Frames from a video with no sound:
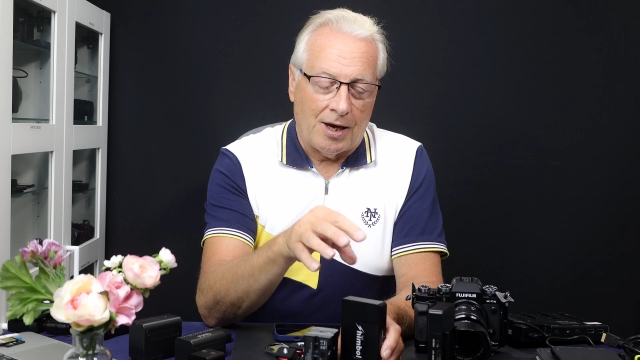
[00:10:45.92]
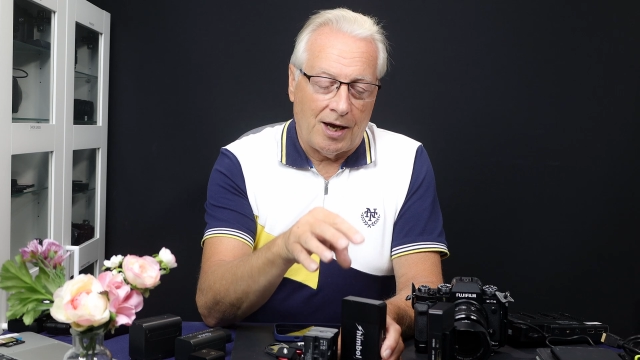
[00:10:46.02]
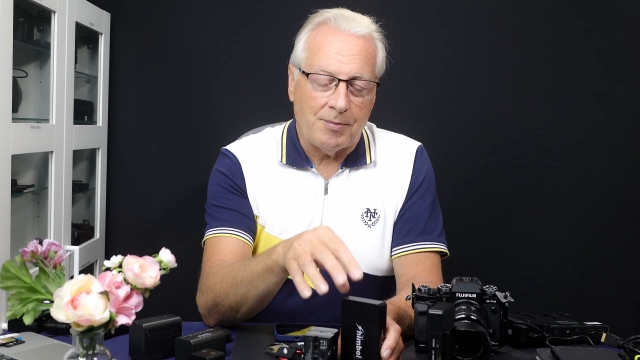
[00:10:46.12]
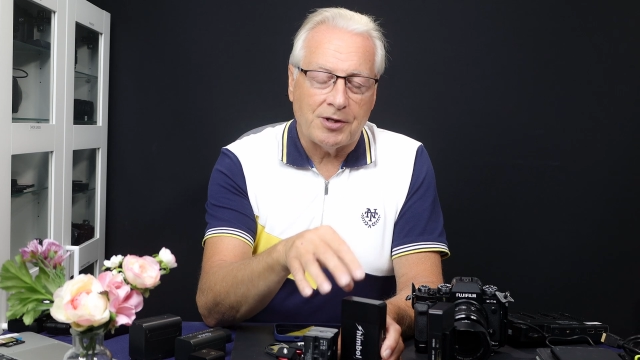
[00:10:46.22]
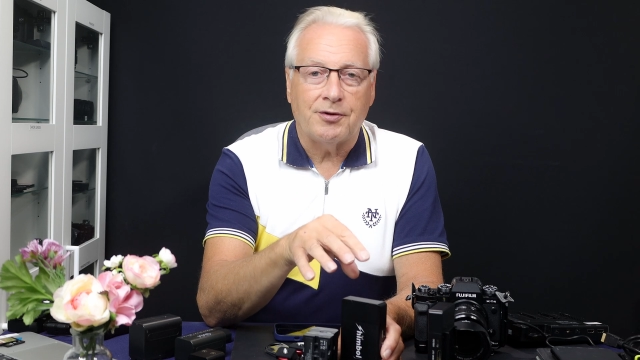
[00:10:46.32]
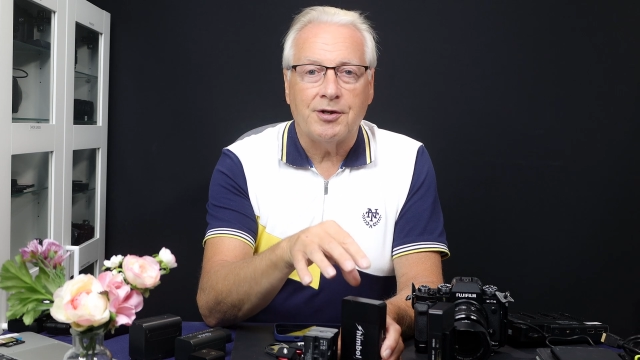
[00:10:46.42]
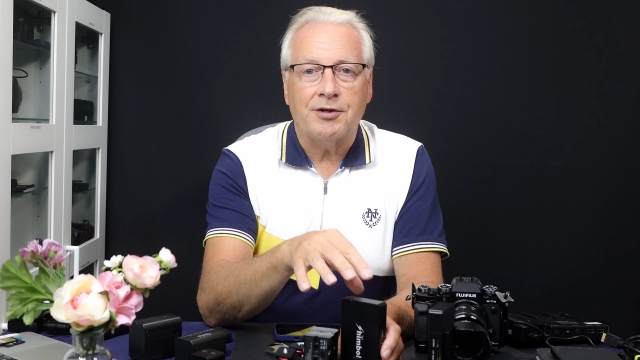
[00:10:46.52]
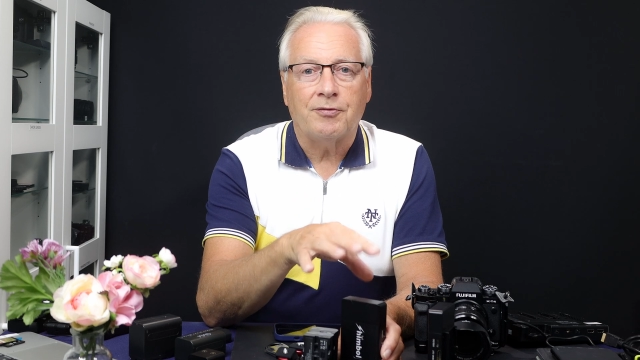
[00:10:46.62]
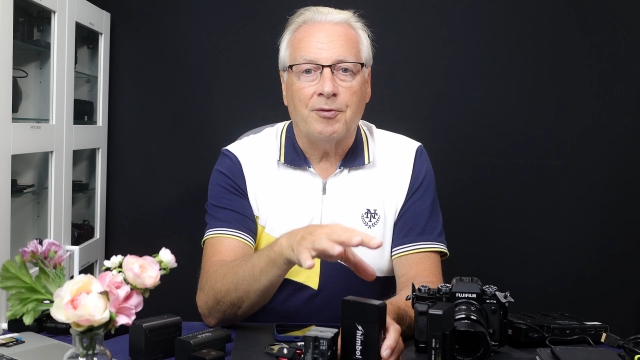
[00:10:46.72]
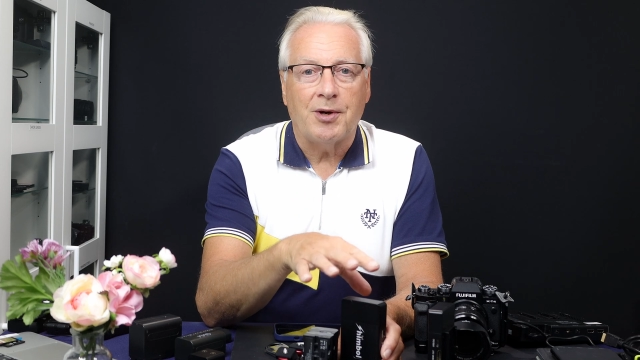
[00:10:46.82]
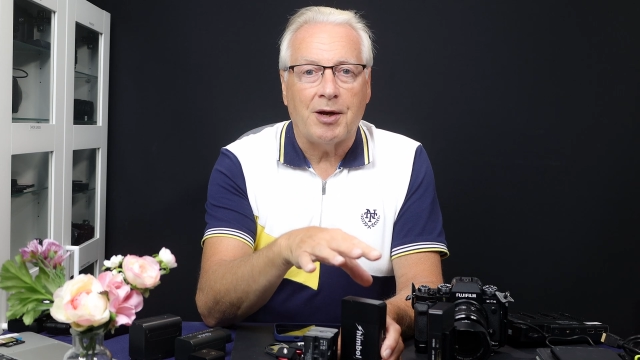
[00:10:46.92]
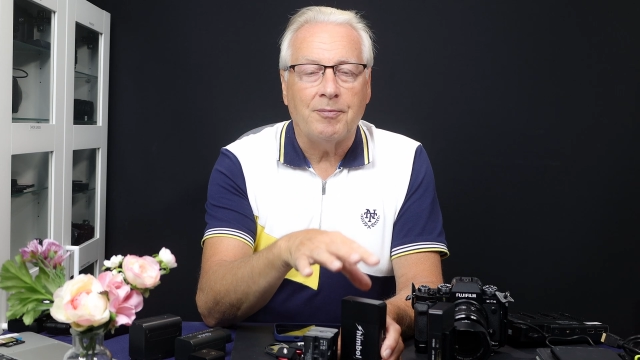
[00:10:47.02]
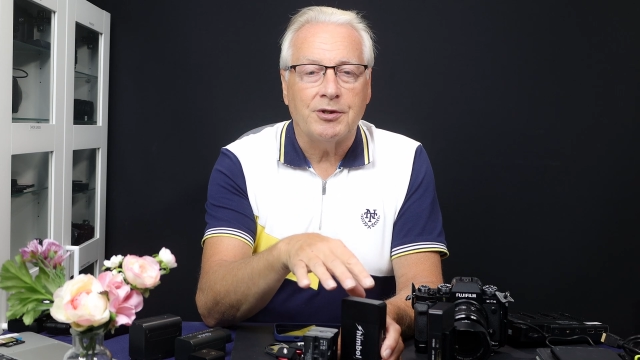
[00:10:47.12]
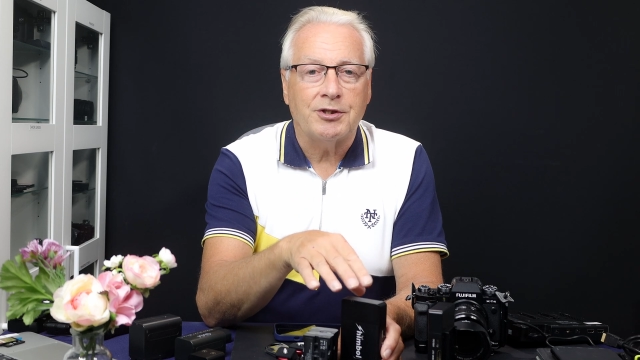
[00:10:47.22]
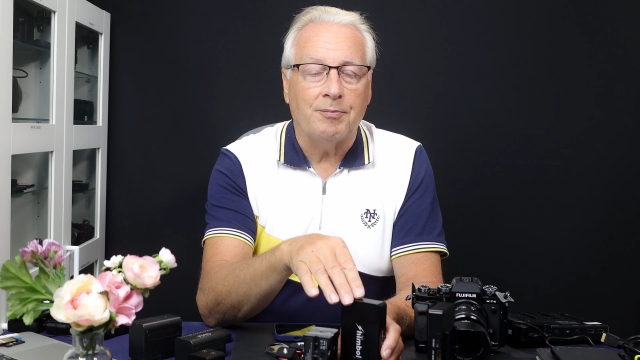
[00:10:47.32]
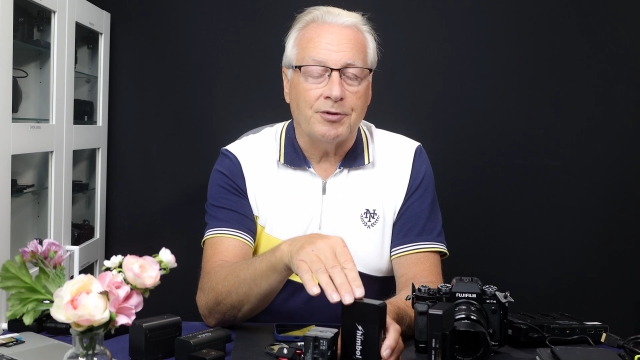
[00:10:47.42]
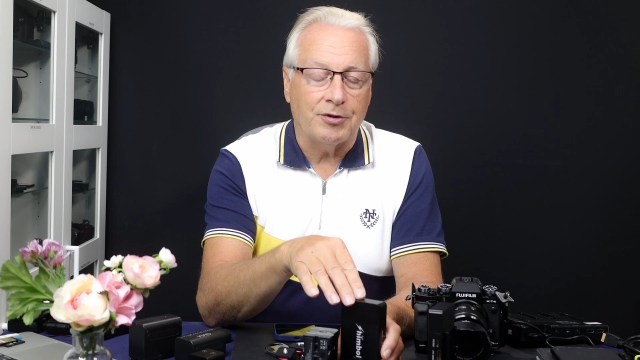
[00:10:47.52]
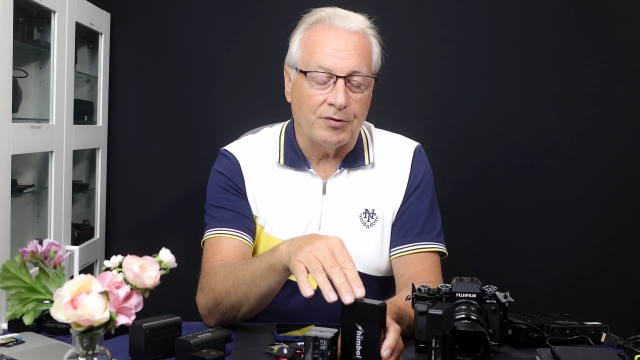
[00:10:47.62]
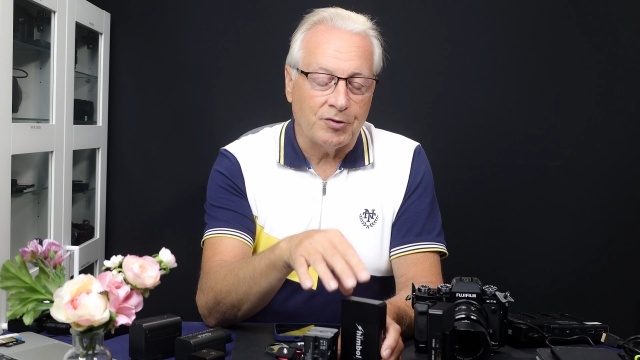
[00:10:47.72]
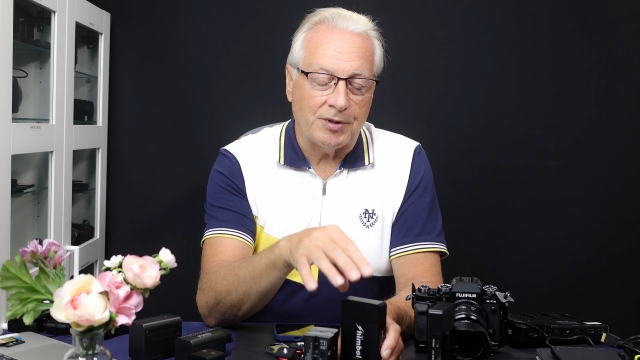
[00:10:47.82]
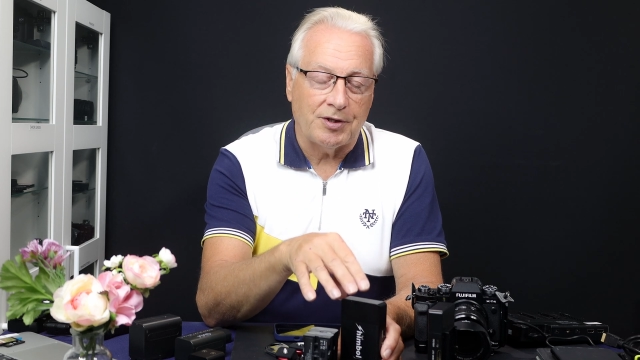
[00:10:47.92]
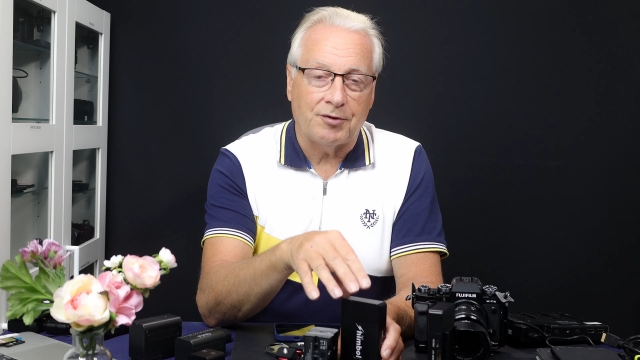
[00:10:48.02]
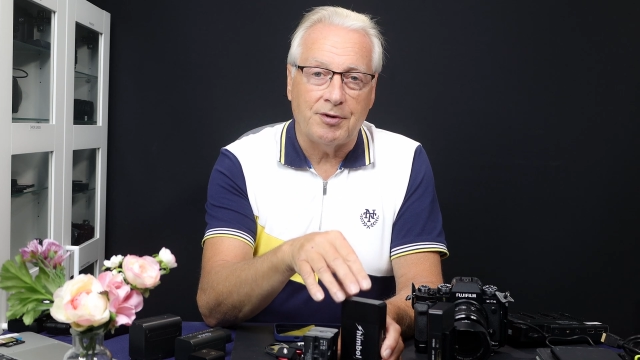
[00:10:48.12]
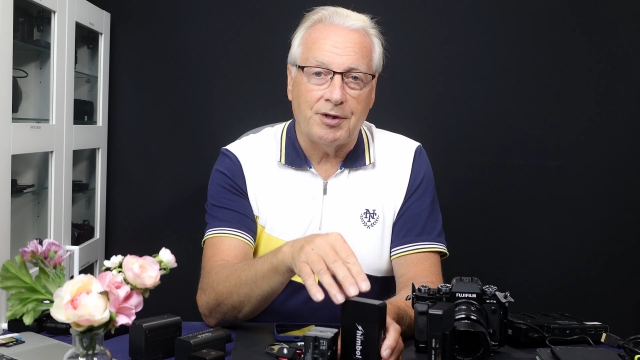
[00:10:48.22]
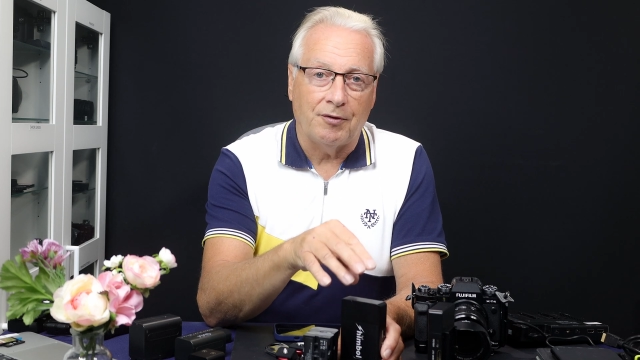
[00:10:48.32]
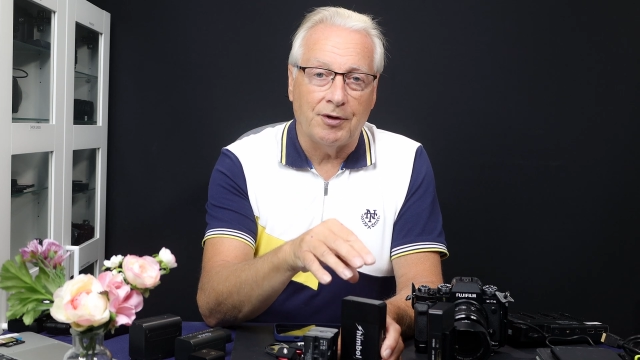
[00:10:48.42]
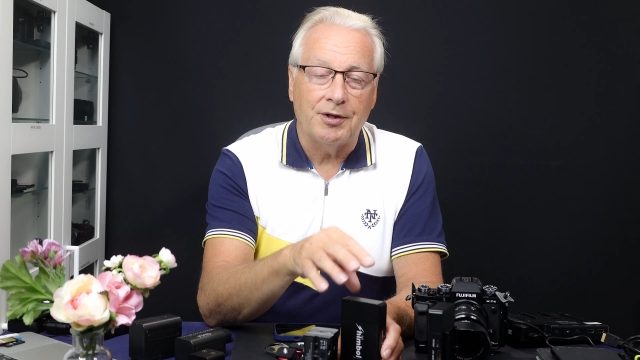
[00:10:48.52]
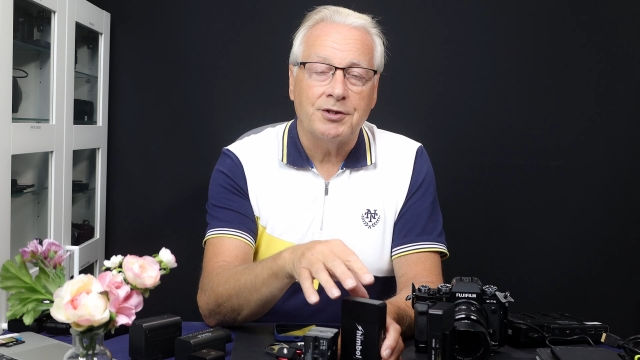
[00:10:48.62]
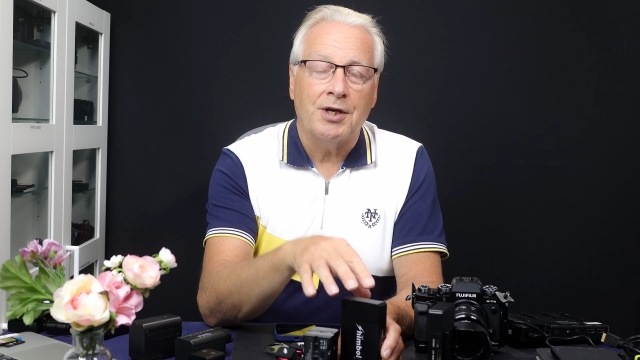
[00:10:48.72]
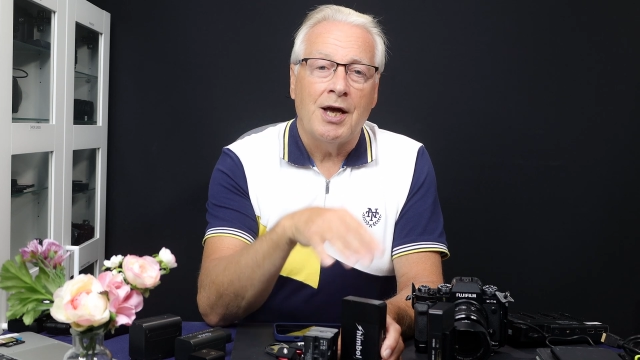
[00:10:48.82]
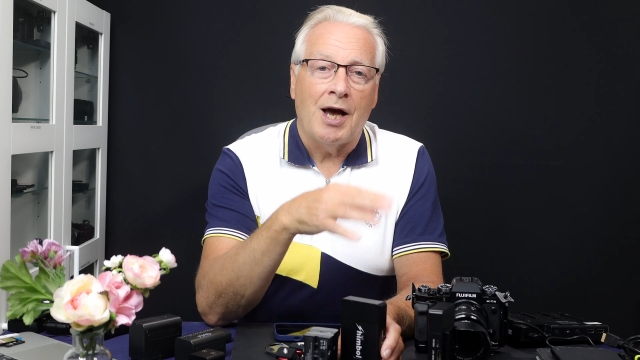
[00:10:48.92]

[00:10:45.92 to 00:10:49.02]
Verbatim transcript: I measured this from an ambient temperature of 23 degrees.